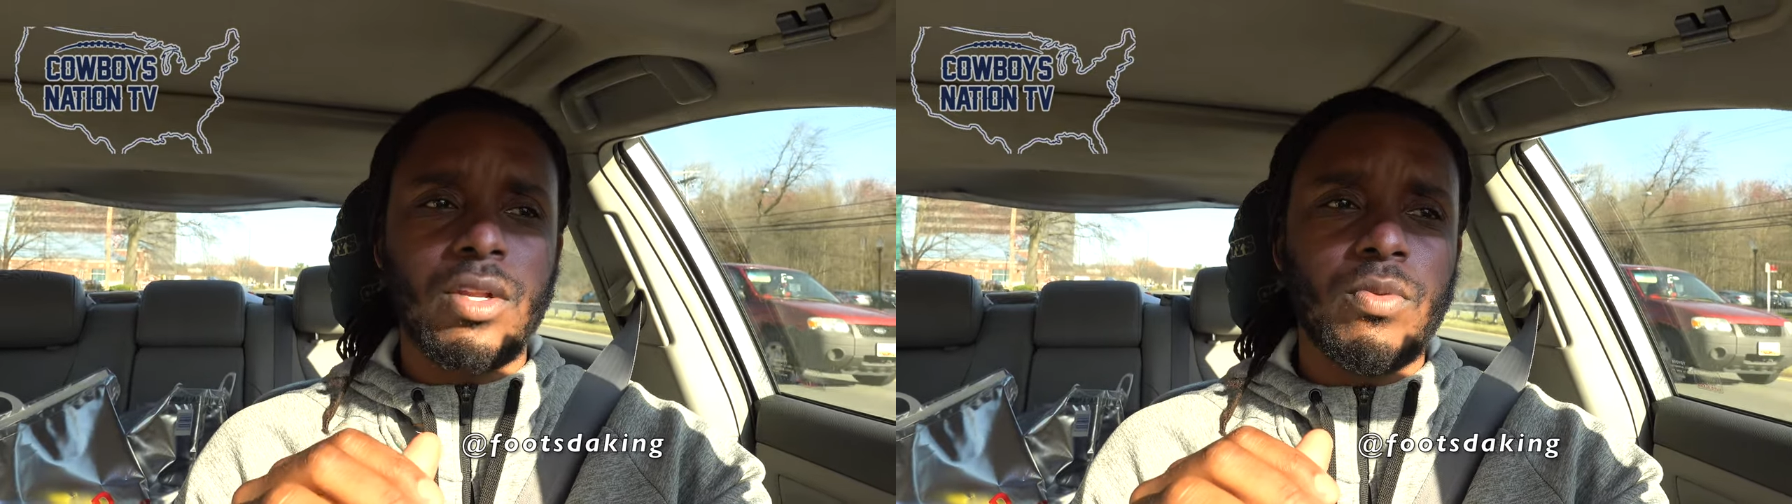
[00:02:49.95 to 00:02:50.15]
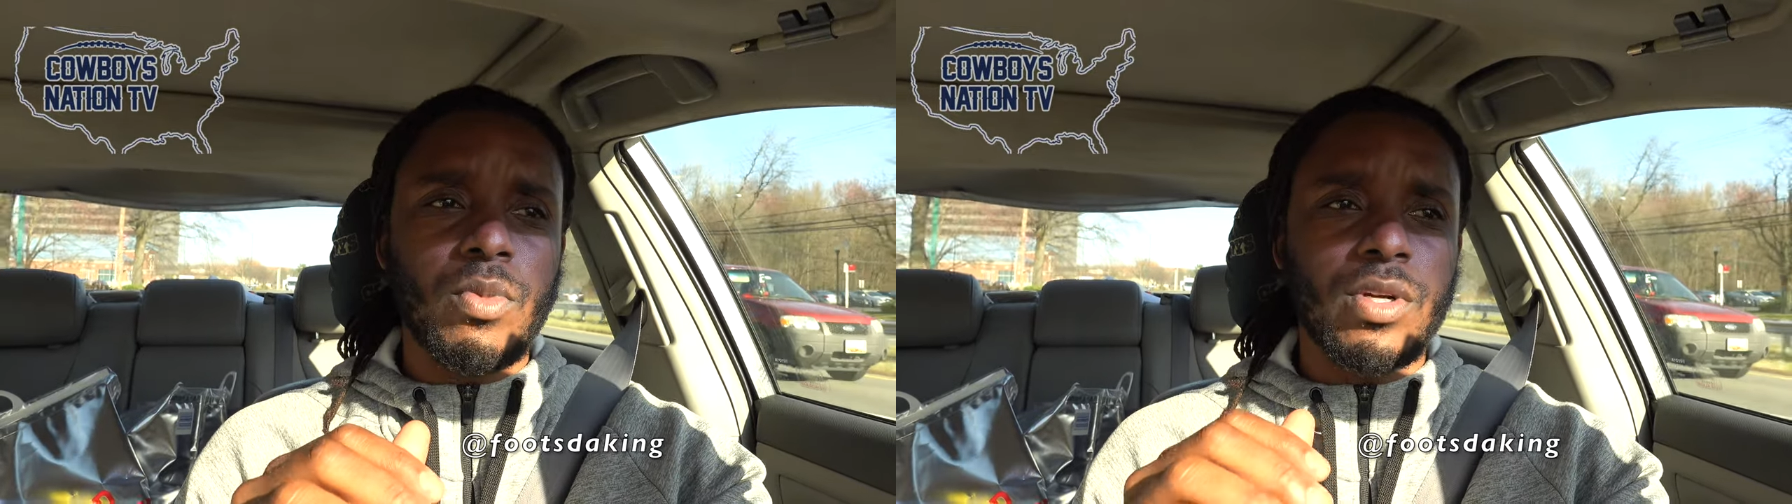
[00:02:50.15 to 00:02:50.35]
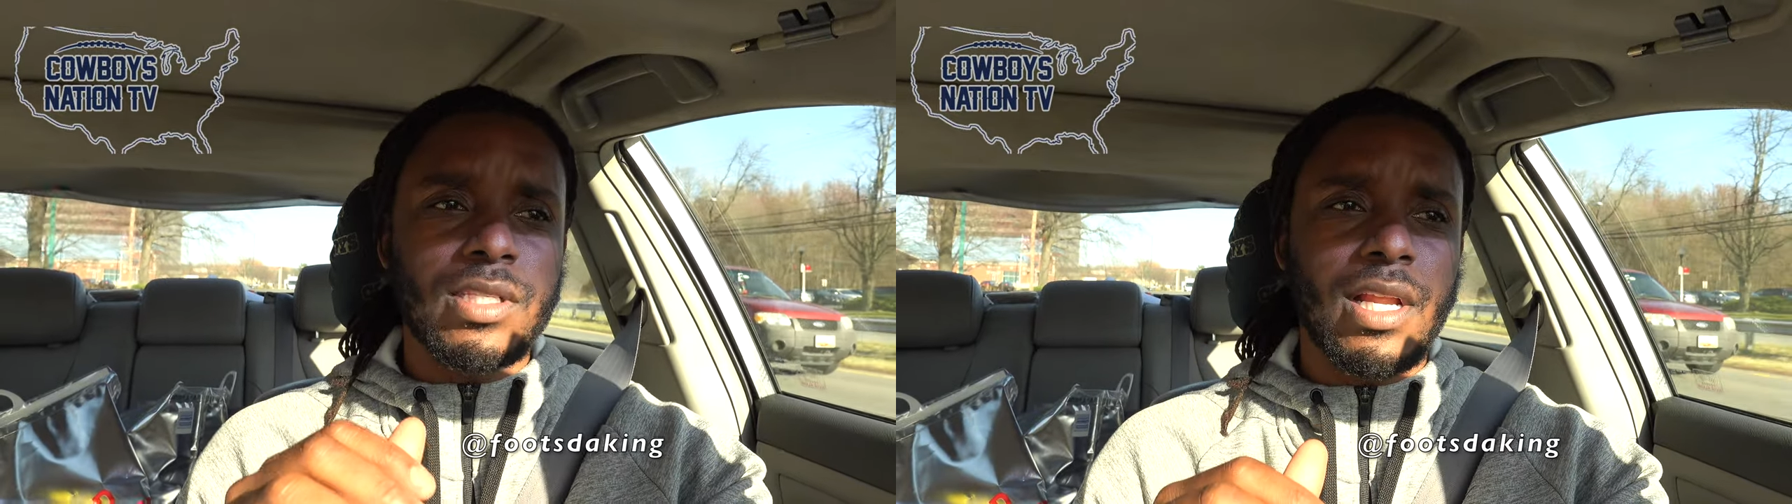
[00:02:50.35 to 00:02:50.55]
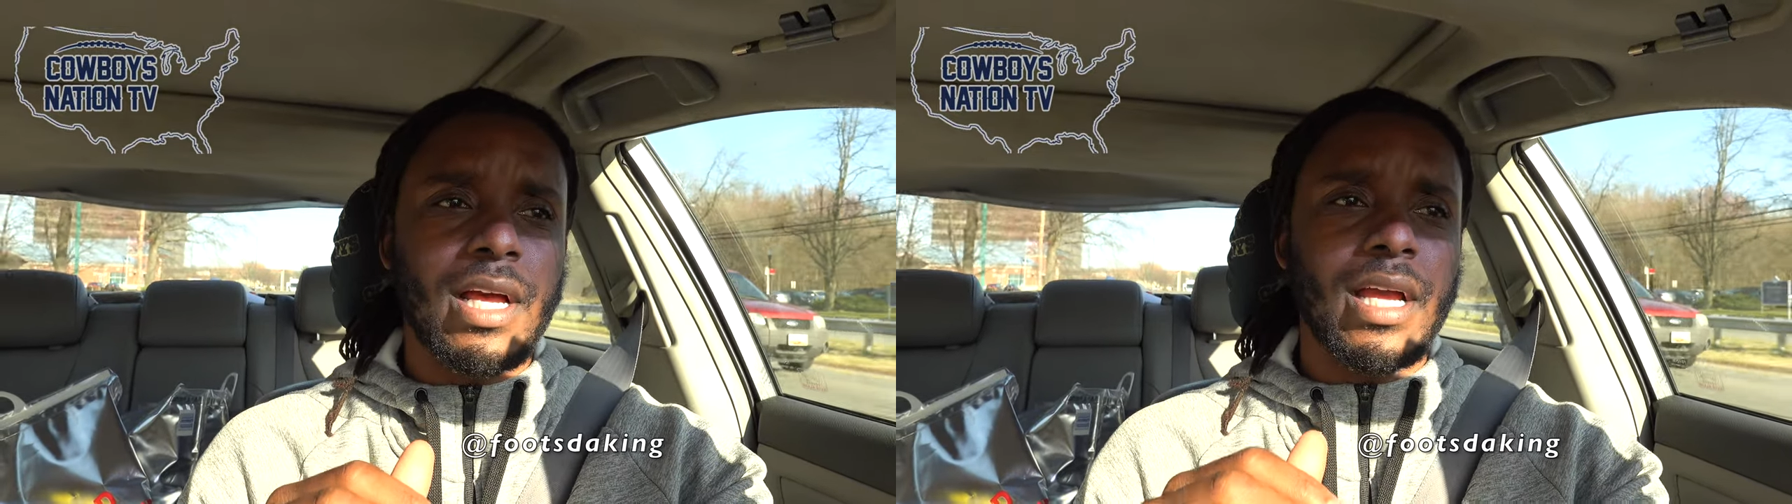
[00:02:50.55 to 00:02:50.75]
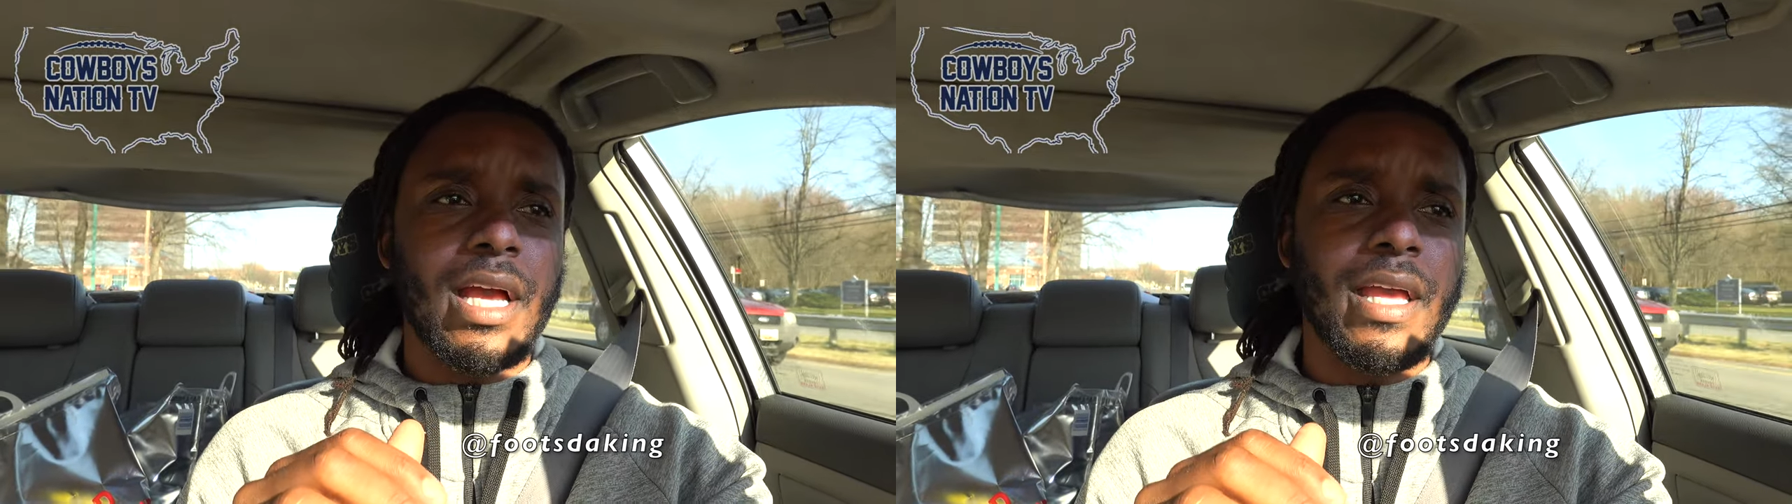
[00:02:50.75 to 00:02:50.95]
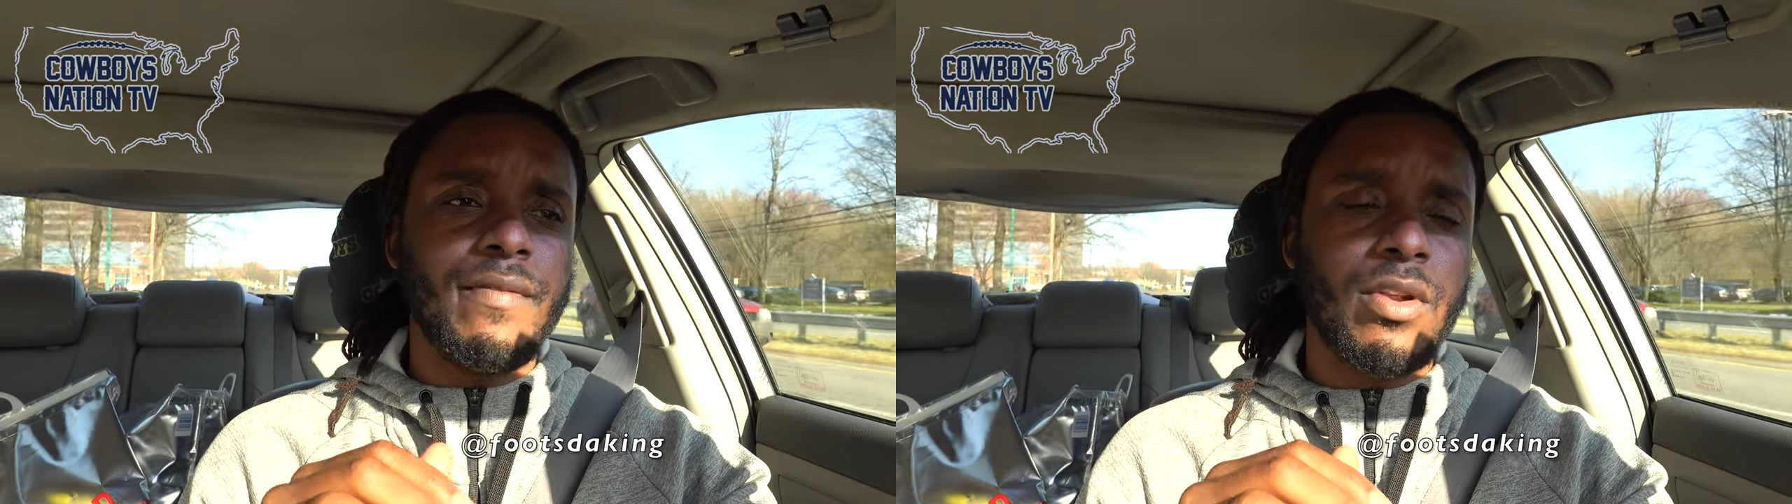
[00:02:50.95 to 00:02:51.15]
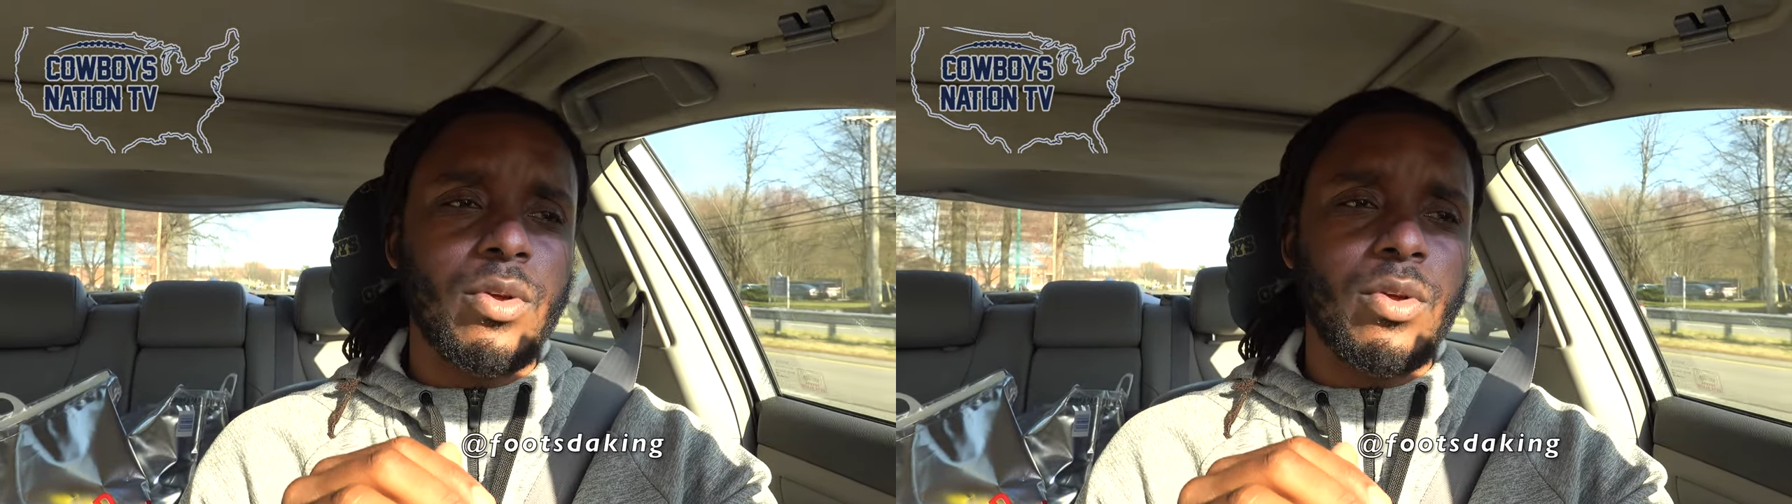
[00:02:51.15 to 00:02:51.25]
Lou more sly guy, even